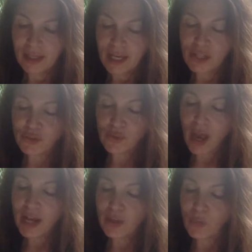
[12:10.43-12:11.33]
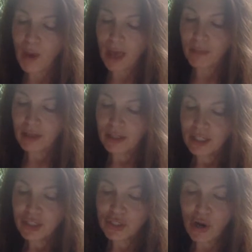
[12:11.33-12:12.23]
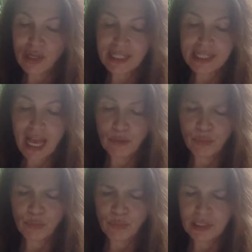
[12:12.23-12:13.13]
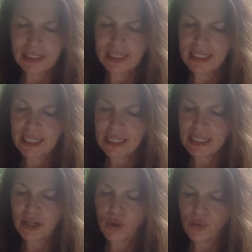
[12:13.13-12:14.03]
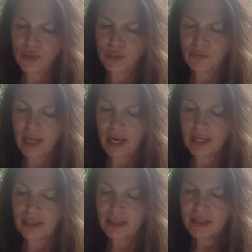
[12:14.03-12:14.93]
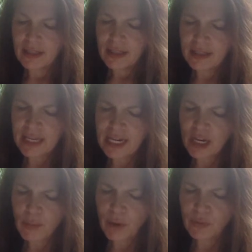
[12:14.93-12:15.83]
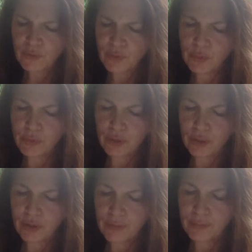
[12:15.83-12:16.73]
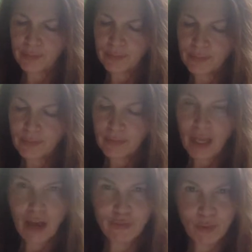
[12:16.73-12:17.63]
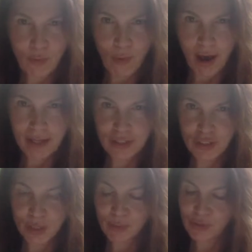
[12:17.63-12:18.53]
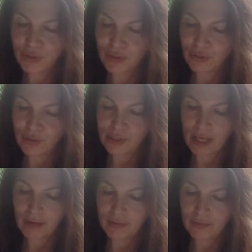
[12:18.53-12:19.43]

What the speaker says: Astride her web, Charlotte sat moodily eating a horsefly and thinking about the future. After a while, she bestirred herself.